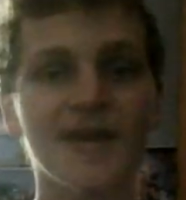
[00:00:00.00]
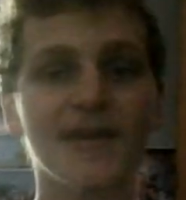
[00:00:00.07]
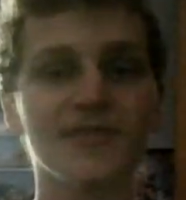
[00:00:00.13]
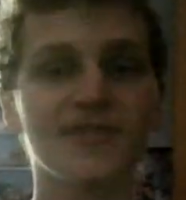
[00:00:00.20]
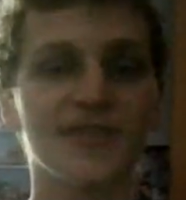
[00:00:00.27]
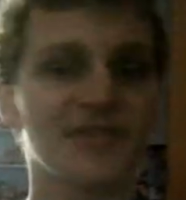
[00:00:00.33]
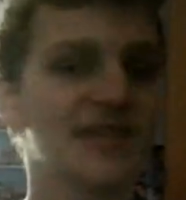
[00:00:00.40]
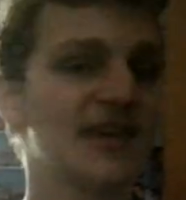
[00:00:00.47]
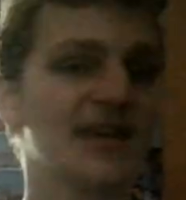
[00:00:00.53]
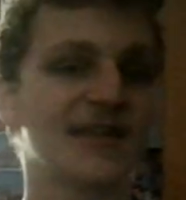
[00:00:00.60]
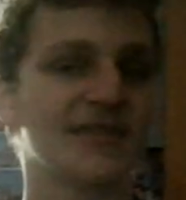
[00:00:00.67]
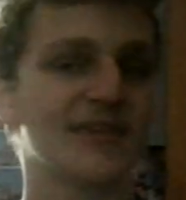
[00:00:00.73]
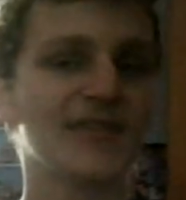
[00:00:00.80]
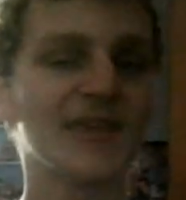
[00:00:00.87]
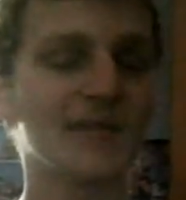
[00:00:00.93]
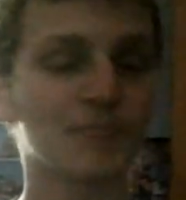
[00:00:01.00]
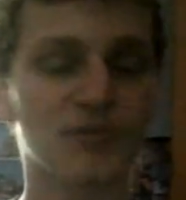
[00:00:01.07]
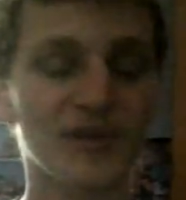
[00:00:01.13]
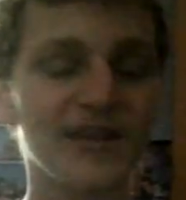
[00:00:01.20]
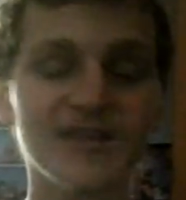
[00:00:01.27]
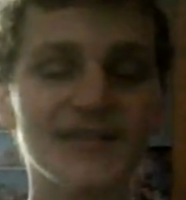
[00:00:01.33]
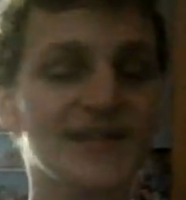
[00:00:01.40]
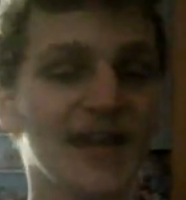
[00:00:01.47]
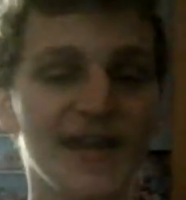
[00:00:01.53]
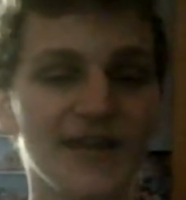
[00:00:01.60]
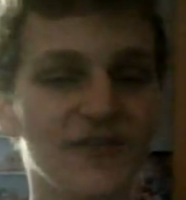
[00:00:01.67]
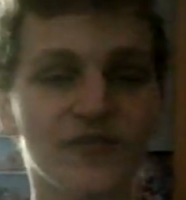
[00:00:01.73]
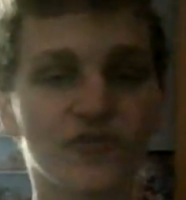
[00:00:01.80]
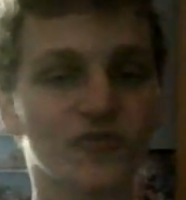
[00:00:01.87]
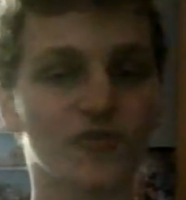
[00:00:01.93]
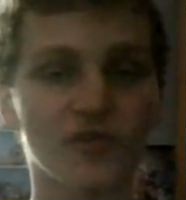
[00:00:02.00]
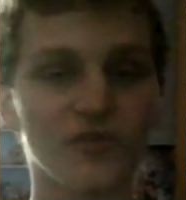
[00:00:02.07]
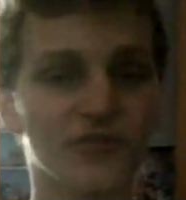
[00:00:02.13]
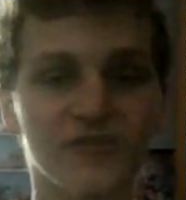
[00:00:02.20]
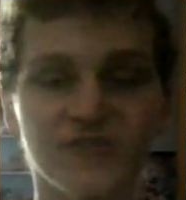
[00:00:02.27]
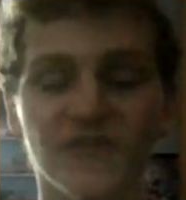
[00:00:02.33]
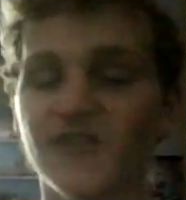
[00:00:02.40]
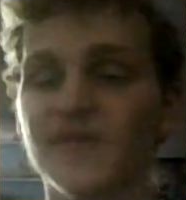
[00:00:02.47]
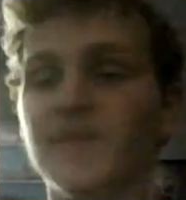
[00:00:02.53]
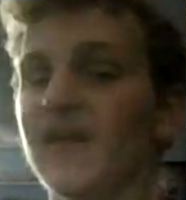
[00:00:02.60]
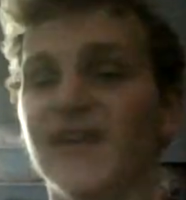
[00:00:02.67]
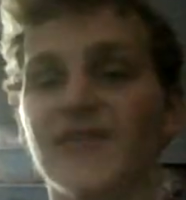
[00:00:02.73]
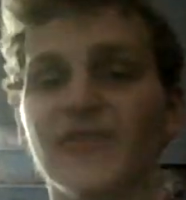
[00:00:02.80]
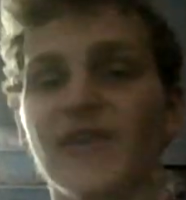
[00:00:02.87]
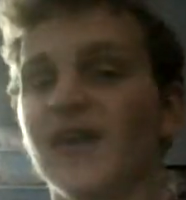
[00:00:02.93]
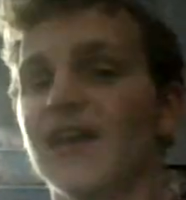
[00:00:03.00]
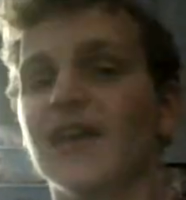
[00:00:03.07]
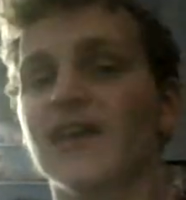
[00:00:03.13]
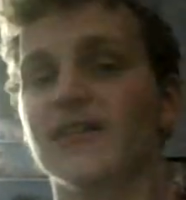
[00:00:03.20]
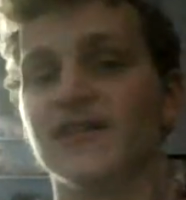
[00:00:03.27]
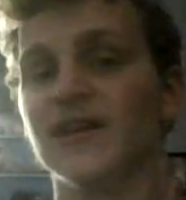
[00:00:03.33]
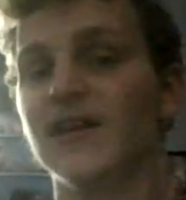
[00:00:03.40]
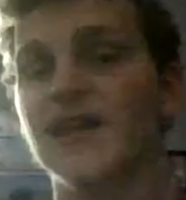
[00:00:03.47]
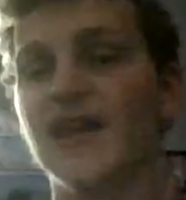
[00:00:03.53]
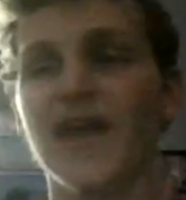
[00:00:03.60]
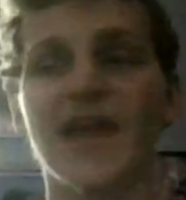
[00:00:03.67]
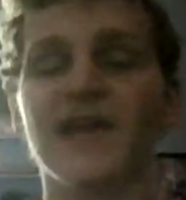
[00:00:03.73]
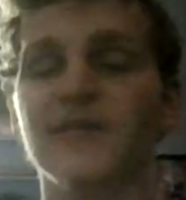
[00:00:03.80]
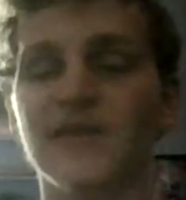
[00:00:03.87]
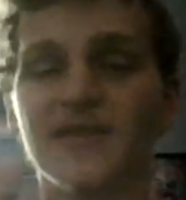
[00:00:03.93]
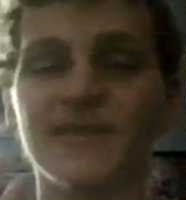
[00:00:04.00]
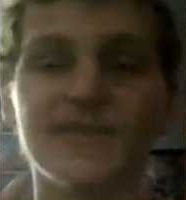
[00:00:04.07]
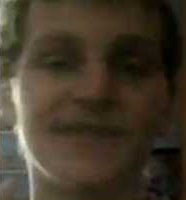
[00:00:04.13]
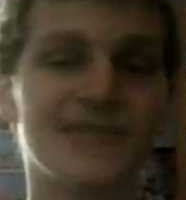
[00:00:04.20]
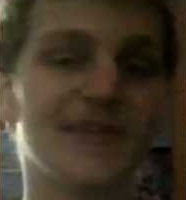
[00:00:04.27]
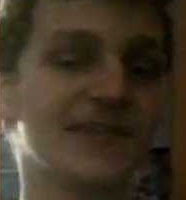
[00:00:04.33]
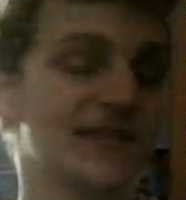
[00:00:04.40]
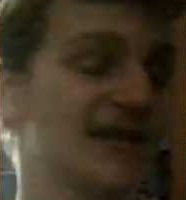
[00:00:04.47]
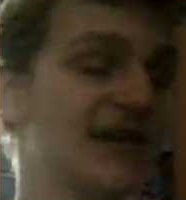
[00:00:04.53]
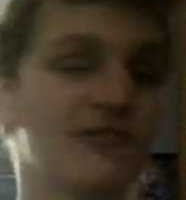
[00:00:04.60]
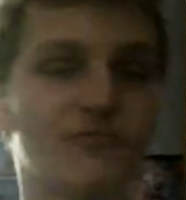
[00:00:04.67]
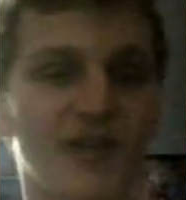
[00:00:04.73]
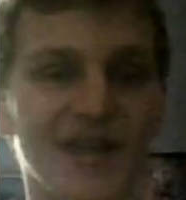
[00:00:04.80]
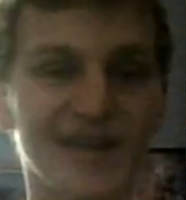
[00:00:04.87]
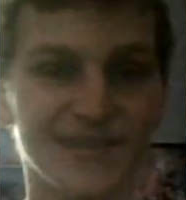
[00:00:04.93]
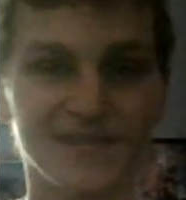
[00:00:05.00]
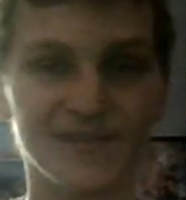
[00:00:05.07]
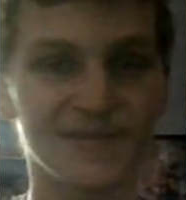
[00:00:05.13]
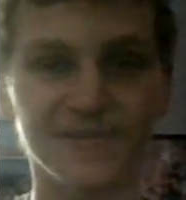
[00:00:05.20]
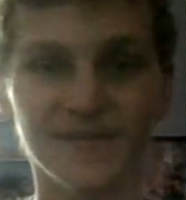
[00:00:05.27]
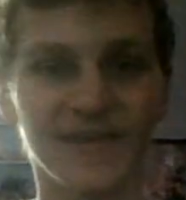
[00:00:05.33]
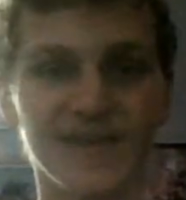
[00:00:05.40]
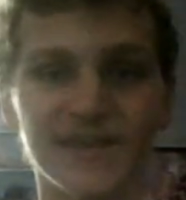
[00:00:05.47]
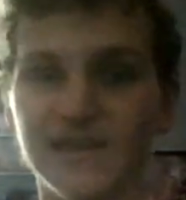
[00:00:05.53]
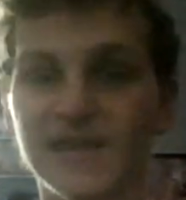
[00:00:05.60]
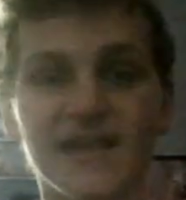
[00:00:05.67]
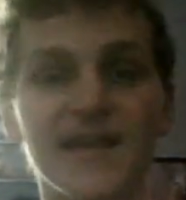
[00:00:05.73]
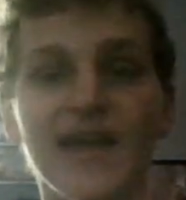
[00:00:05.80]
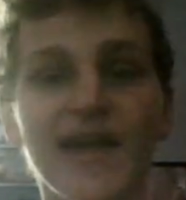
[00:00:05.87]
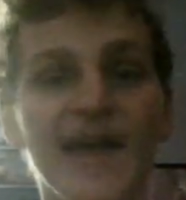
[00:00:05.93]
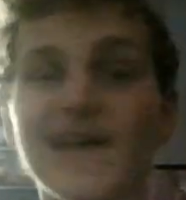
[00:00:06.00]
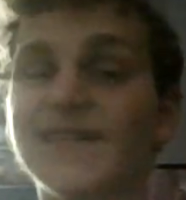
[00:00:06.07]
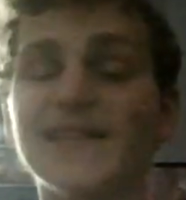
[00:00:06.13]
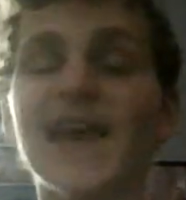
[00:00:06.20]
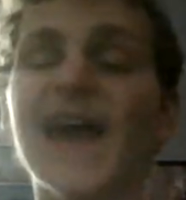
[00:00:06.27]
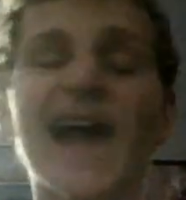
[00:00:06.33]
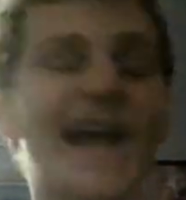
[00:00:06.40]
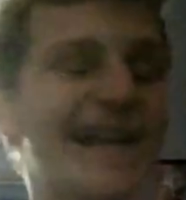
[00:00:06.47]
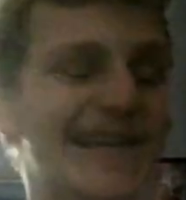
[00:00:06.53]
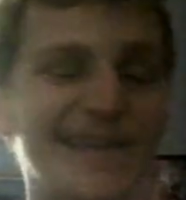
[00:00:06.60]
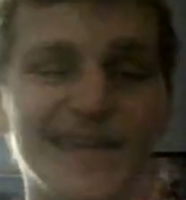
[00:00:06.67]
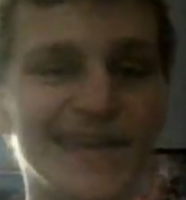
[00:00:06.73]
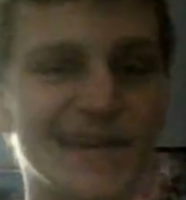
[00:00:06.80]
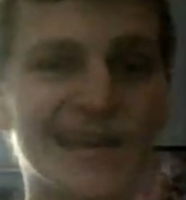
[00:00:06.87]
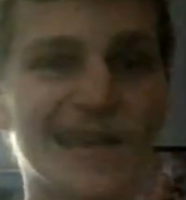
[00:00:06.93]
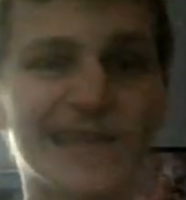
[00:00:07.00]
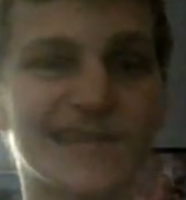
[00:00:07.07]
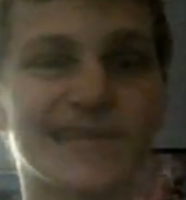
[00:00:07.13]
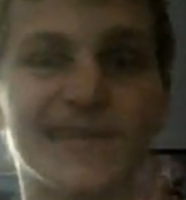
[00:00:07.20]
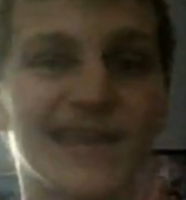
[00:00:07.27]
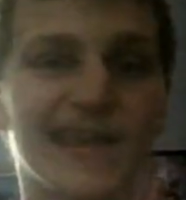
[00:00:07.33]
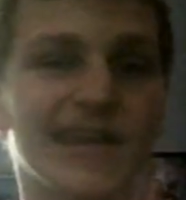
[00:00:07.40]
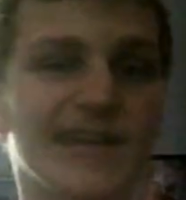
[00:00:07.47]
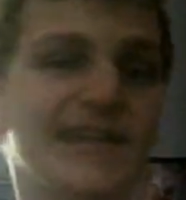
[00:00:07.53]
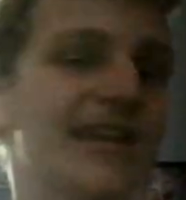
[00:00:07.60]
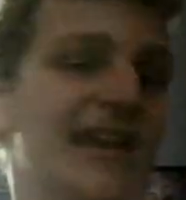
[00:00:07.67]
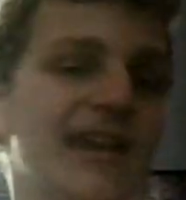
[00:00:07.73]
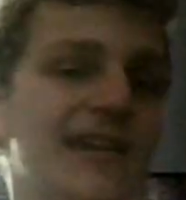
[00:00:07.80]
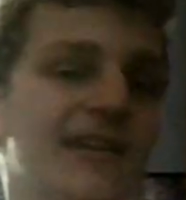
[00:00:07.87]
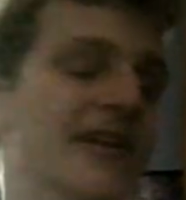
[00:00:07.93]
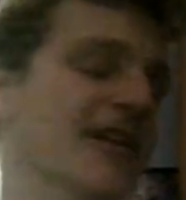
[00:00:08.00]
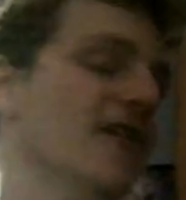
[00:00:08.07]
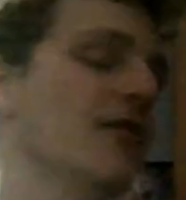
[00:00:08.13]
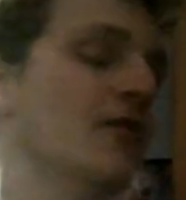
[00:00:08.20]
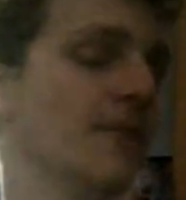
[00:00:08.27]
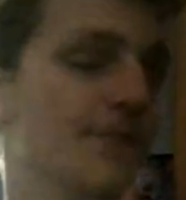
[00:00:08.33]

That they bring dinosaurs to the mainland, and then the T-Rex is like attacking San Diego,